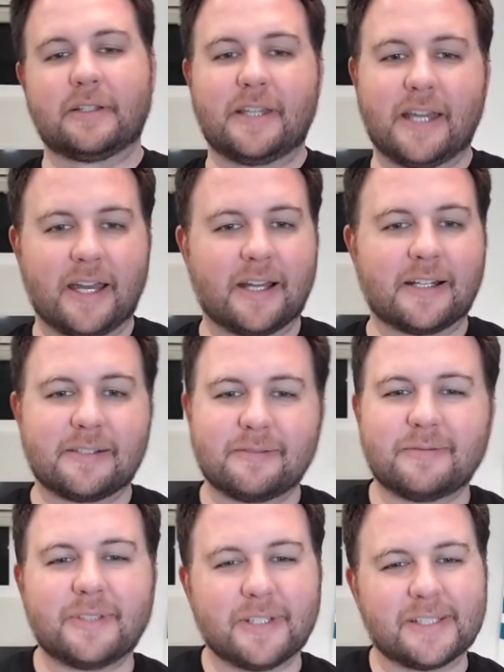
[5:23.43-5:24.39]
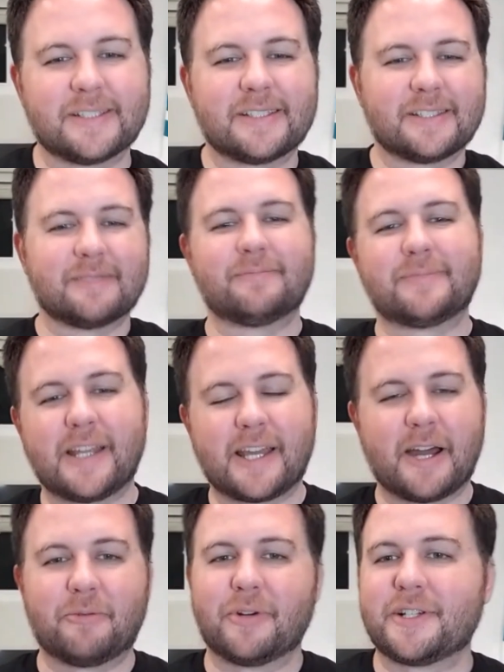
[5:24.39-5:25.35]
yeah, well,
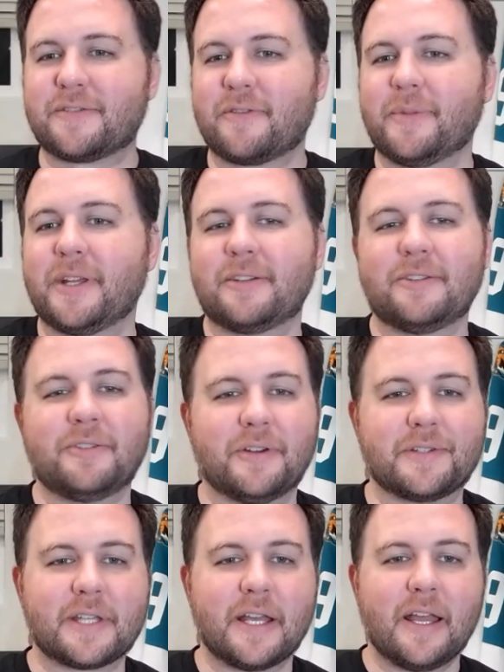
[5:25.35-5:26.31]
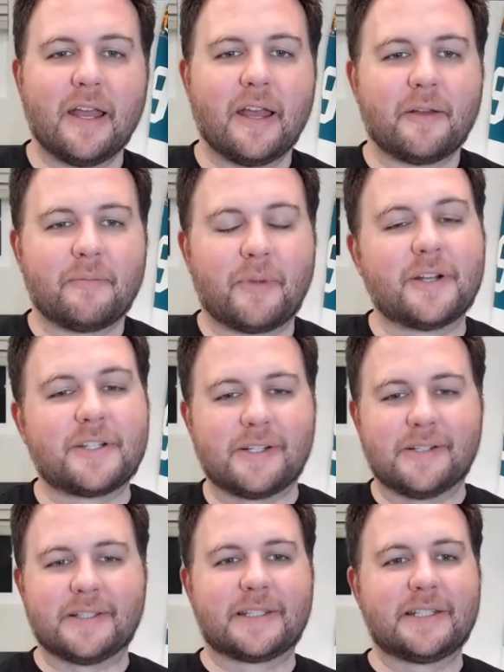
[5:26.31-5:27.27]
they got worse from it. Who knows? Martin
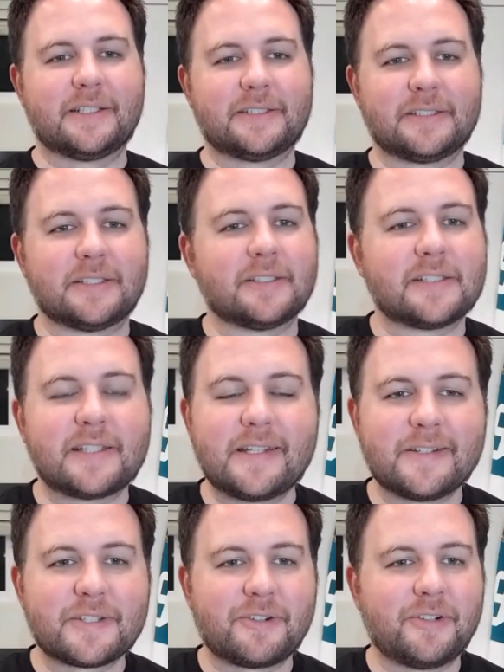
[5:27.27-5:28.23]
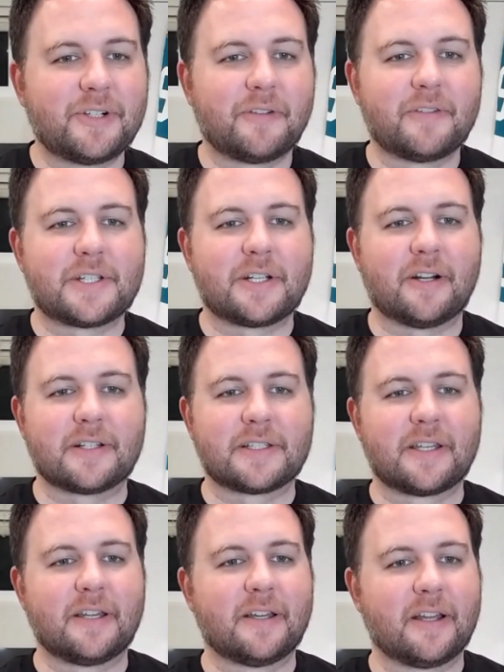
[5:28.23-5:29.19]
Jones still still screwing over the
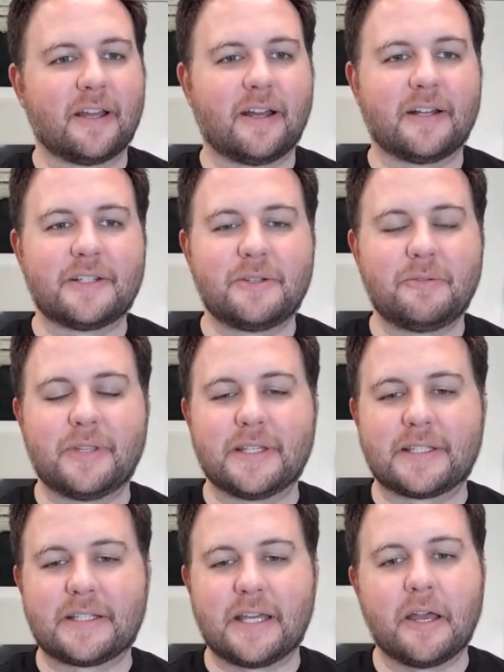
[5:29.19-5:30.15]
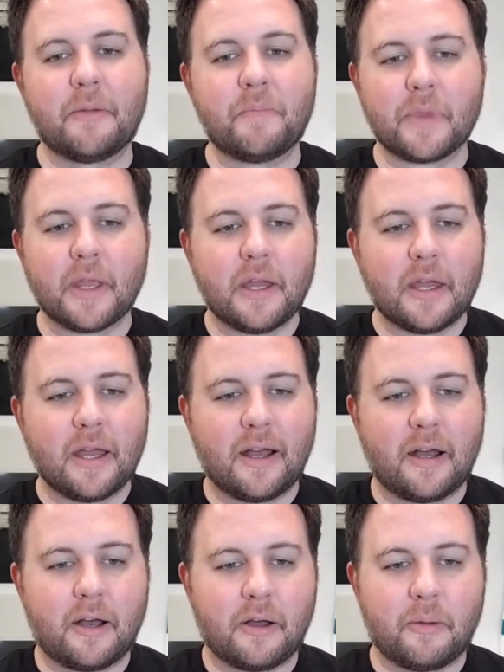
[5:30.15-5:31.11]
Sharks uh, to this day.
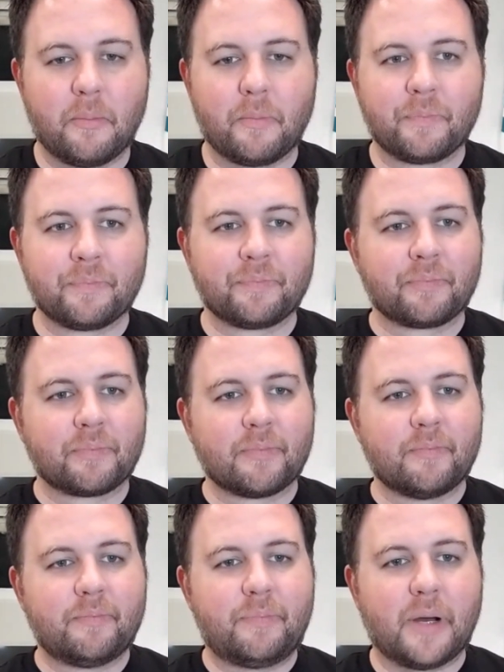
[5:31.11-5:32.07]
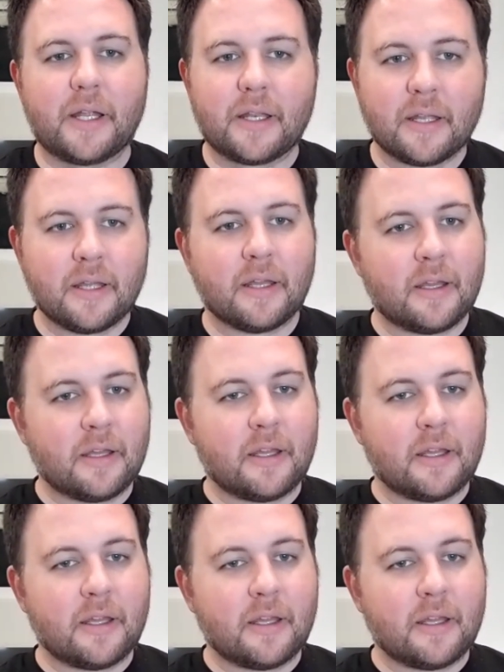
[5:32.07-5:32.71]
Um, but